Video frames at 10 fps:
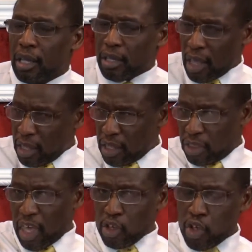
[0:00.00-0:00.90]
The, the,
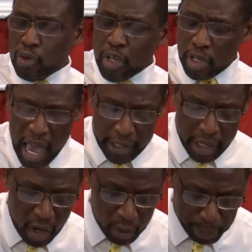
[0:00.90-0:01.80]
the, you did not
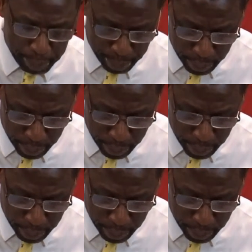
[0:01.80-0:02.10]
know.